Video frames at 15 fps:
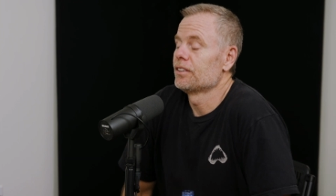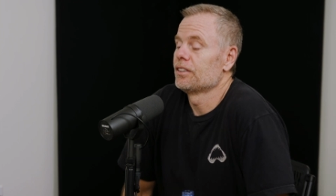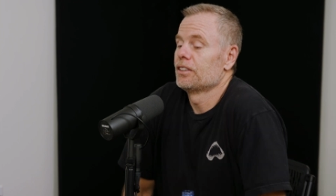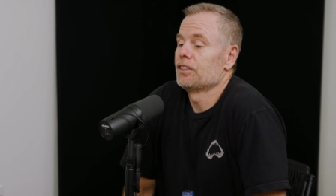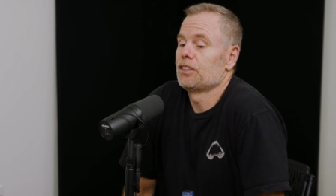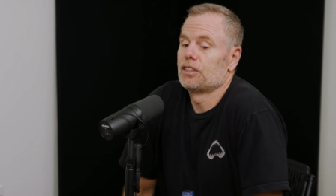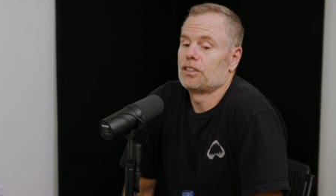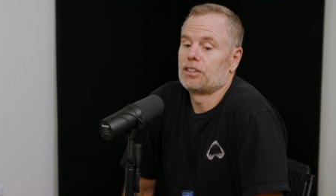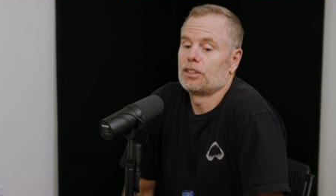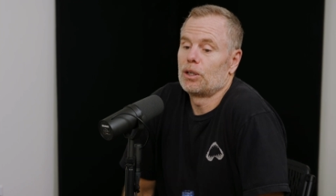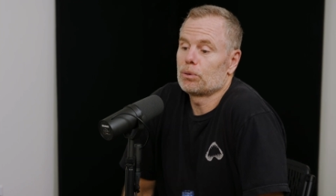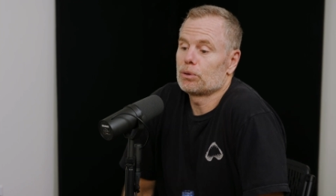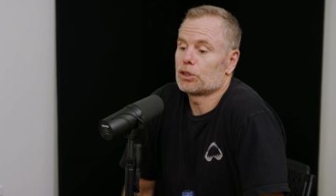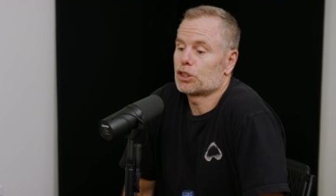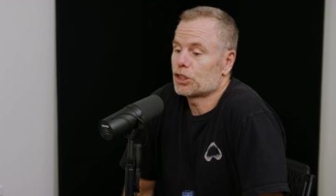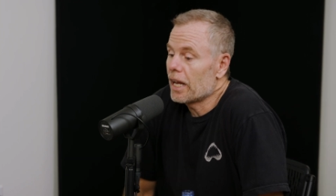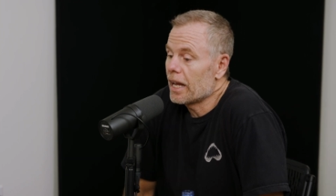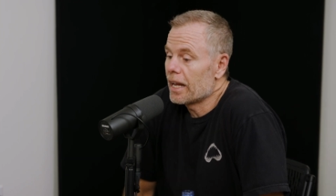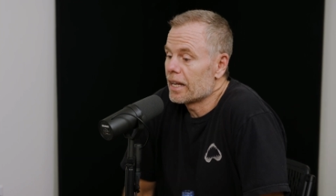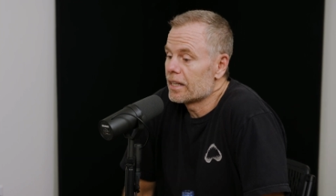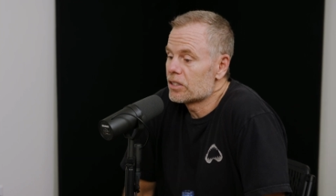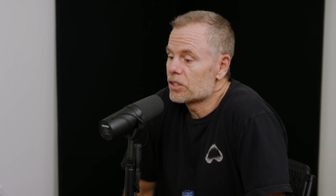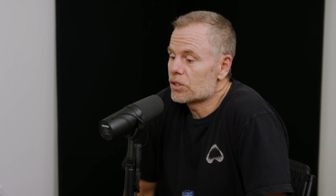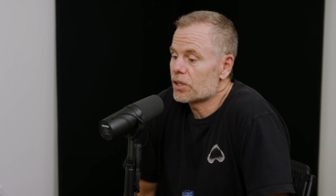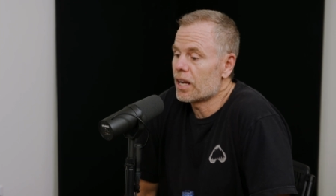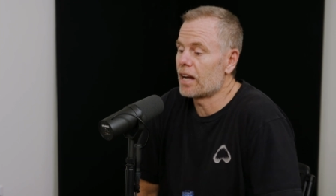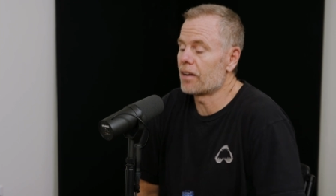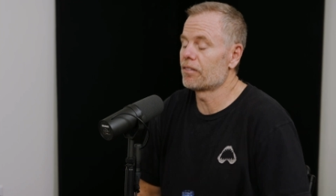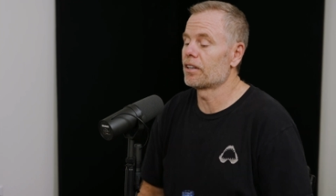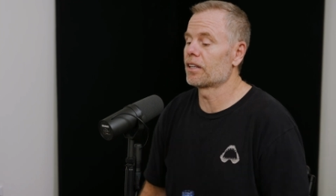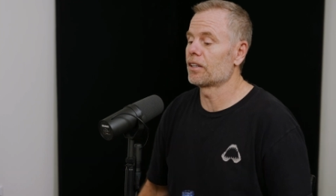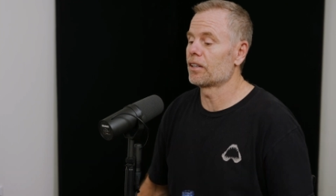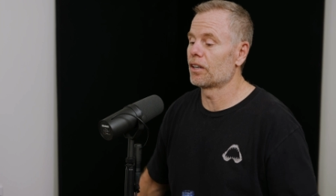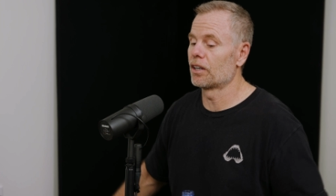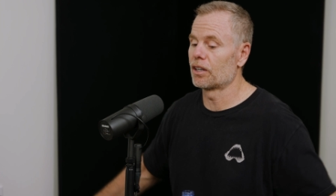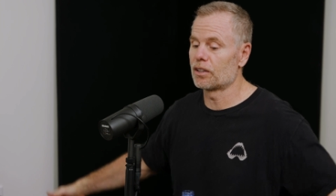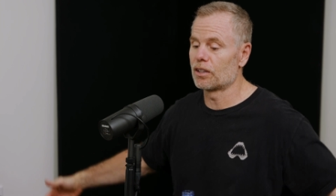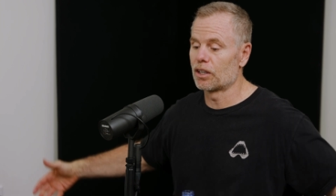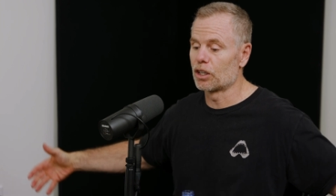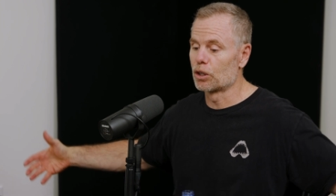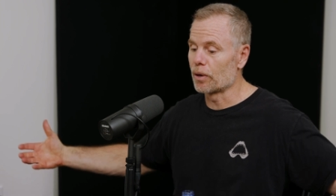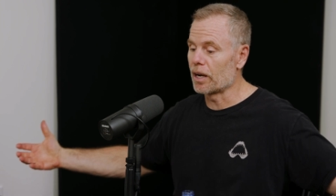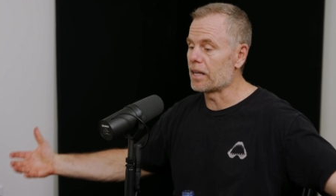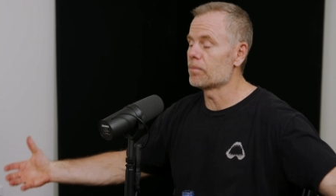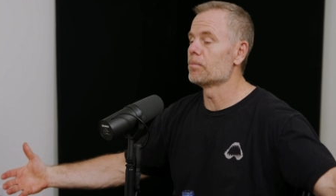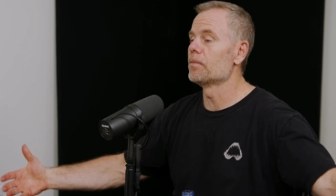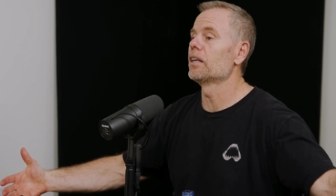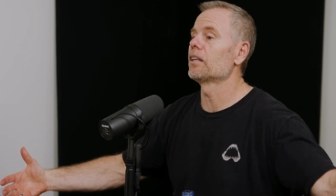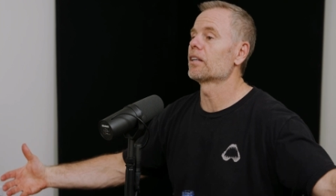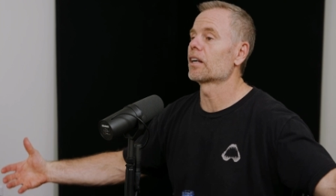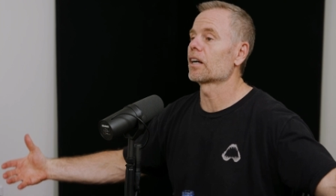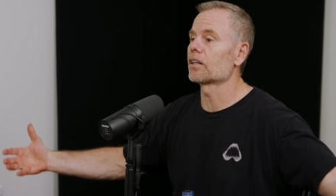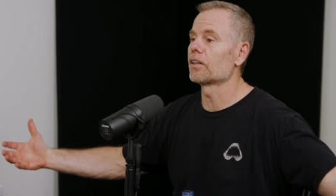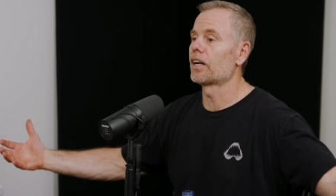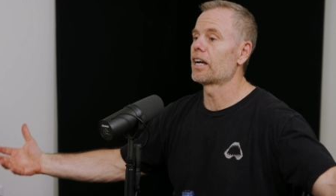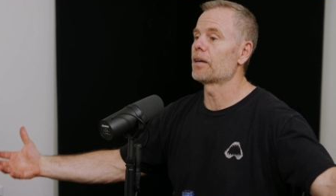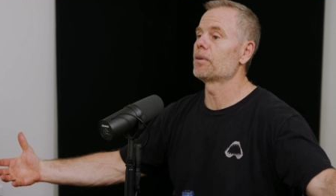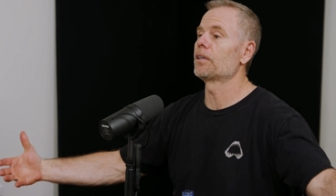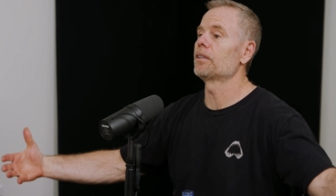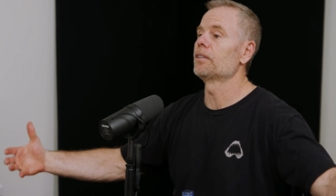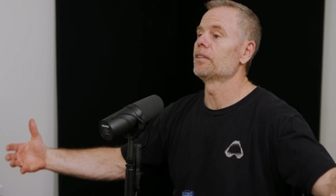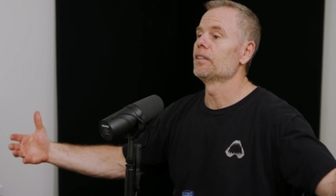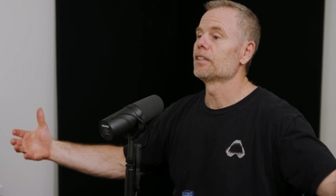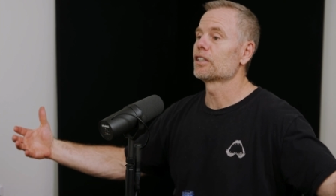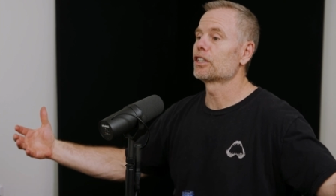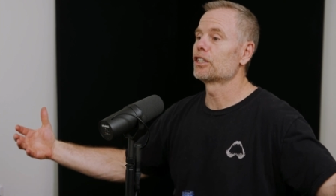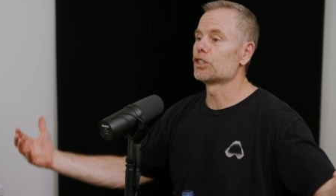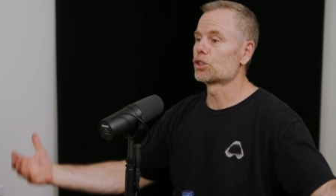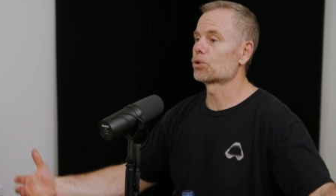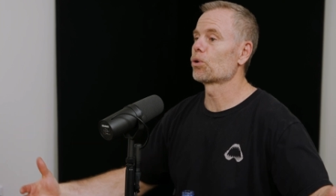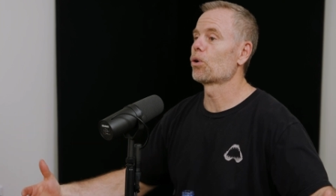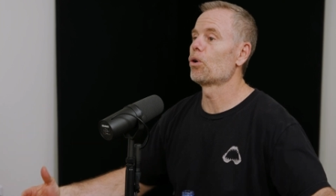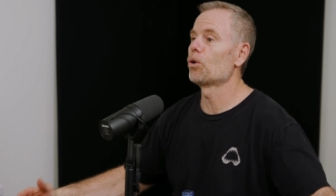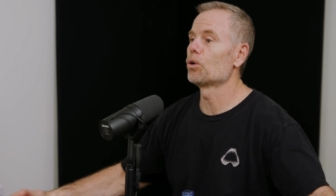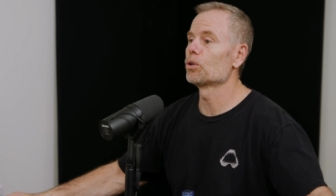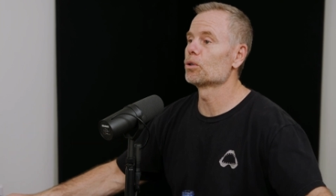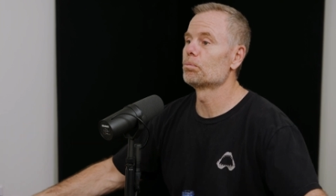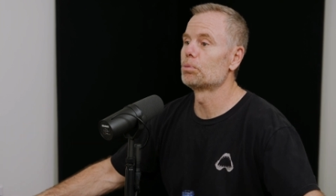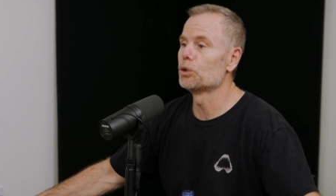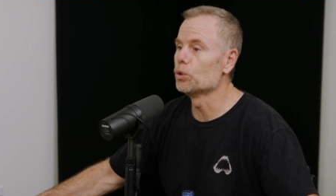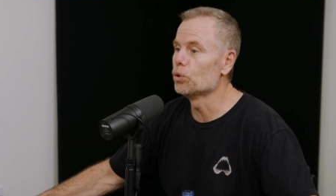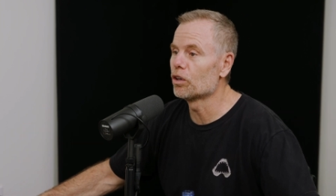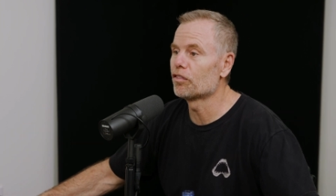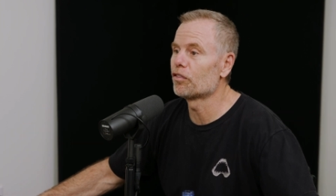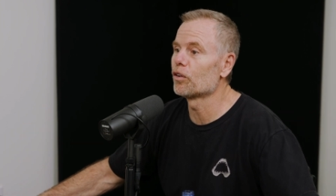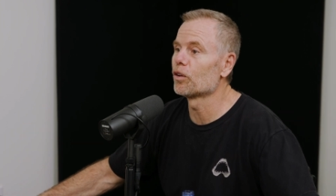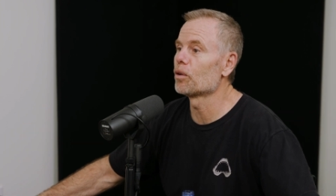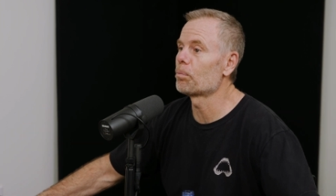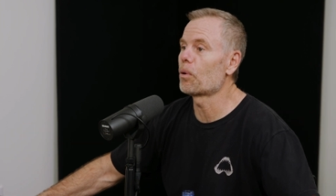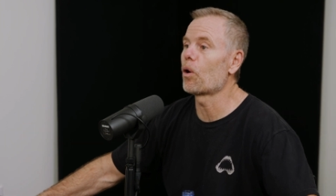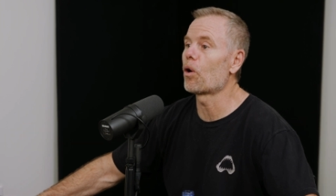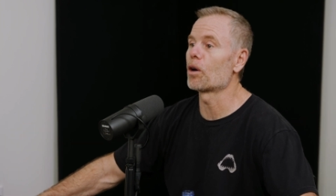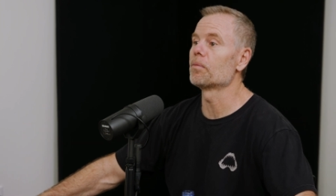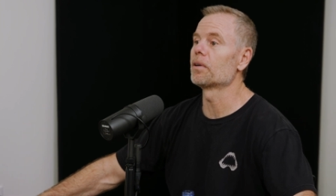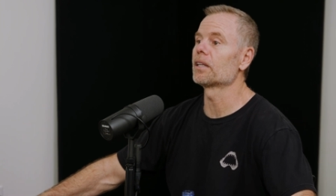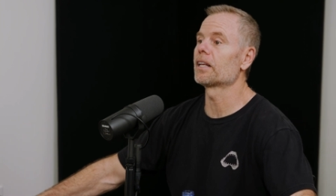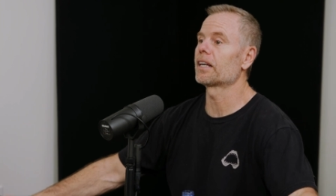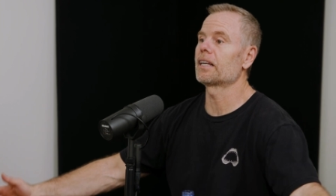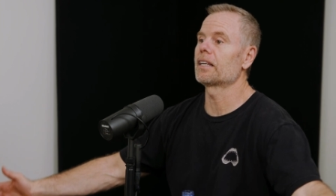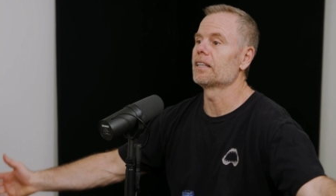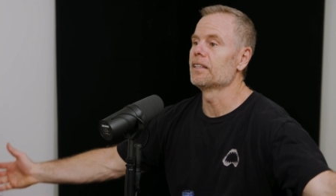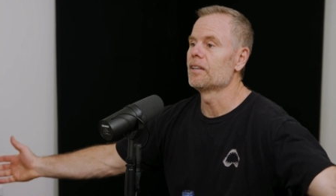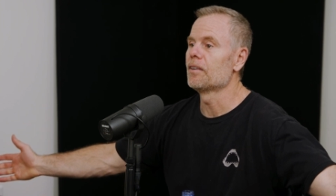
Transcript: You don't change having a great meal in a climate controlled, beautiful apartment. Like,